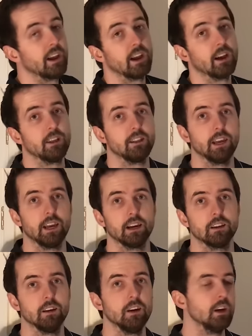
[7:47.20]
I had, they
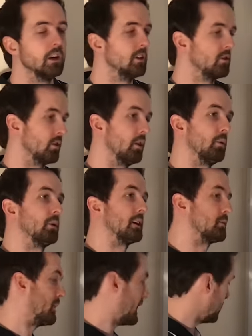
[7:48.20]
had. So guess what